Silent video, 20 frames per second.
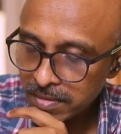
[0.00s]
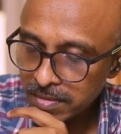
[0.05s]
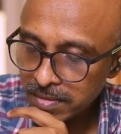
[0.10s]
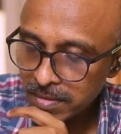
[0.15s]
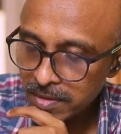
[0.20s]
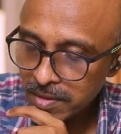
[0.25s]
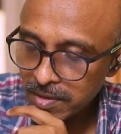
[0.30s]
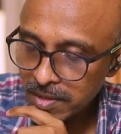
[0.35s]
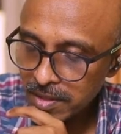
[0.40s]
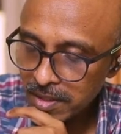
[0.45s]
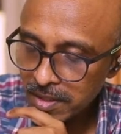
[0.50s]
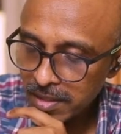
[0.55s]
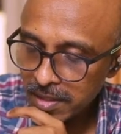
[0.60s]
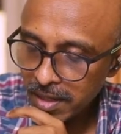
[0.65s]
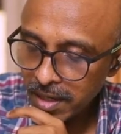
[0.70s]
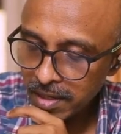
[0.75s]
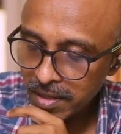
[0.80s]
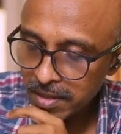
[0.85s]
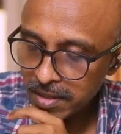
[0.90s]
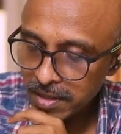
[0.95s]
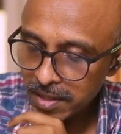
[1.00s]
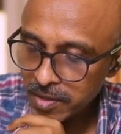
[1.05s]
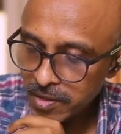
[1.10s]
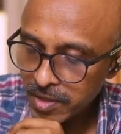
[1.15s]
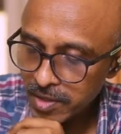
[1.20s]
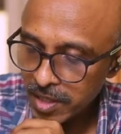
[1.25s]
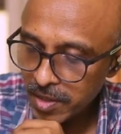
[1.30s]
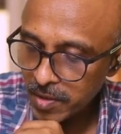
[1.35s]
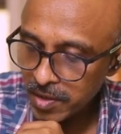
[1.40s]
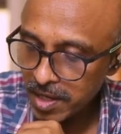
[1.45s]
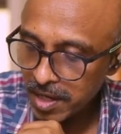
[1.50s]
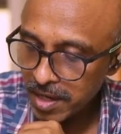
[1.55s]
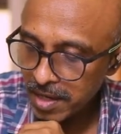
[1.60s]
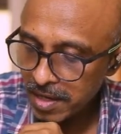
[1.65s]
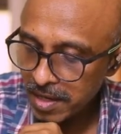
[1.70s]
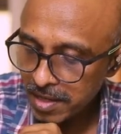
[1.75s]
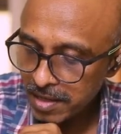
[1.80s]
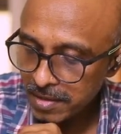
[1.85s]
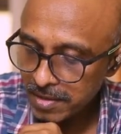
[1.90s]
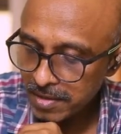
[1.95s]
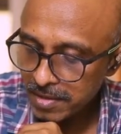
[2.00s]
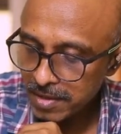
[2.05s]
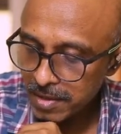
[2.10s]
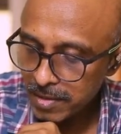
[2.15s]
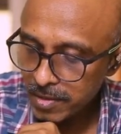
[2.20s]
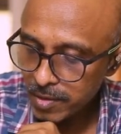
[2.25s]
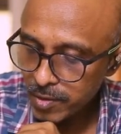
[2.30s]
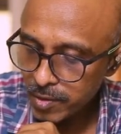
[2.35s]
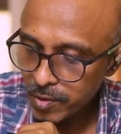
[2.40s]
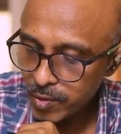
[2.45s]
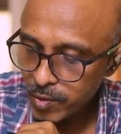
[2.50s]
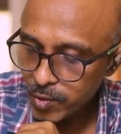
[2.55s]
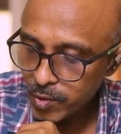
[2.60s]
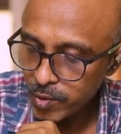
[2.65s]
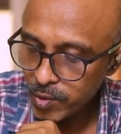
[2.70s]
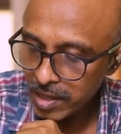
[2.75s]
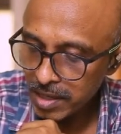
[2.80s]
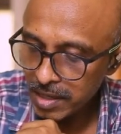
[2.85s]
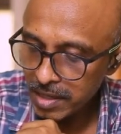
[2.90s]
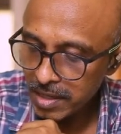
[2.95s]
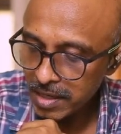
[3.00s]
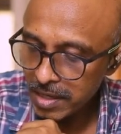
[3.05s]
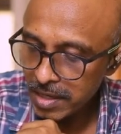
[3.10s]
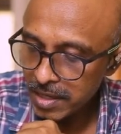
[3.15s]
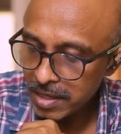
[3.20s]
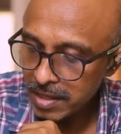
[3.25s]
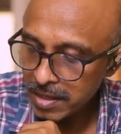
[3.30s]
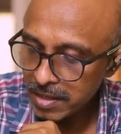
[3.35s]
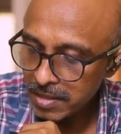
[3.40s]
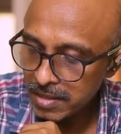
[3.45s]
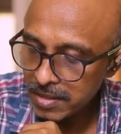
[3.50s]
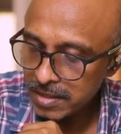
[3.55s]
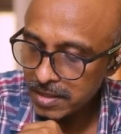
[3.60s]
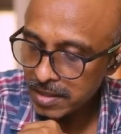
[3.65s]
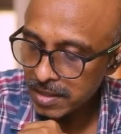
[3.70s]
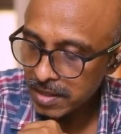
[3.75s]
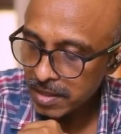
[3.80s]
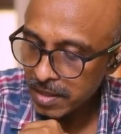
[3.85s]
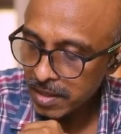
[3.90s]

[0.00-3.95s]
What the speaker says: use another color here to say, okay, the rule is